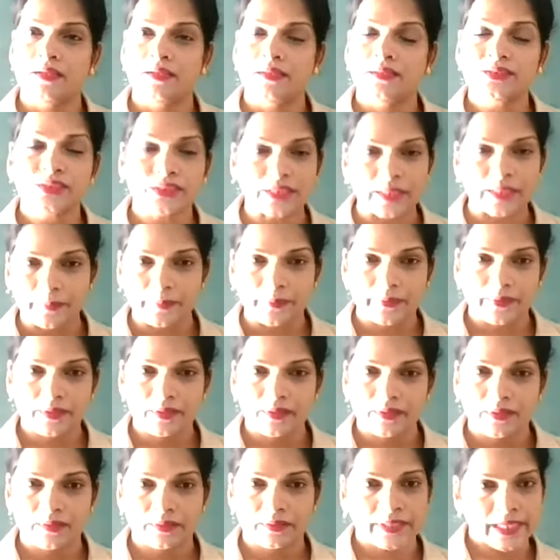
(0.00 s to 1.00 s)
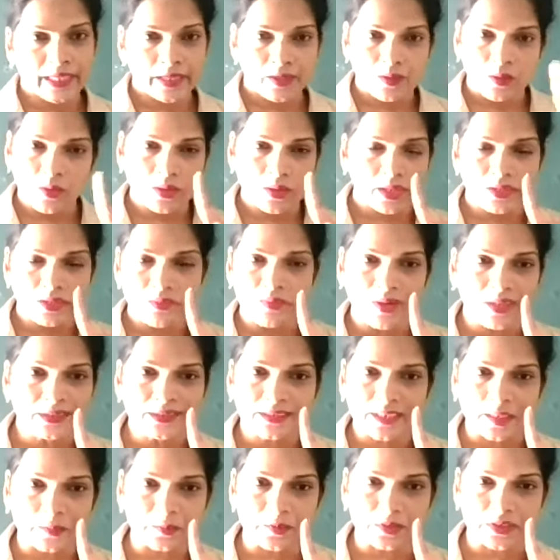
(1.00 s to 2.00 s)
step. There only one
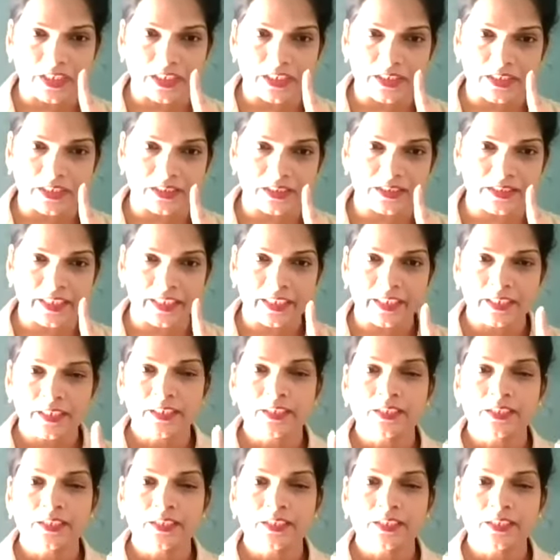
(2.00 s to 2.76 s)
substrate is there.